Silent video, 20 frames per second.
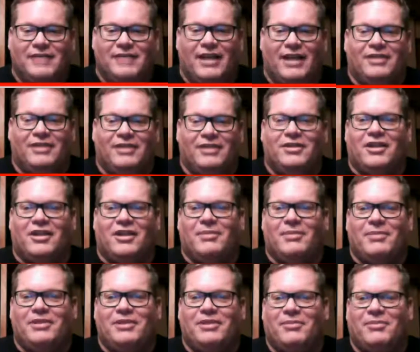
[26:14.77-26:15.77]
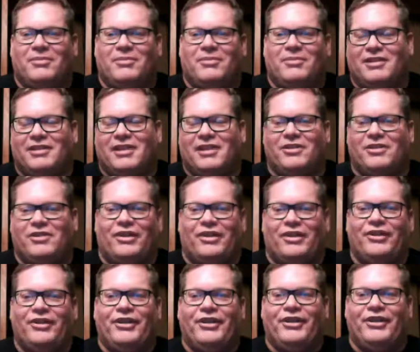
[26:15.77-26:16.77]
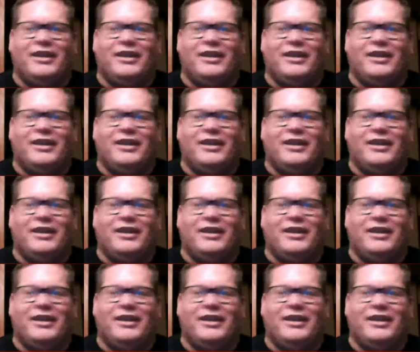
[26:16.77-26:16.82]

let's talk about something that's actually good.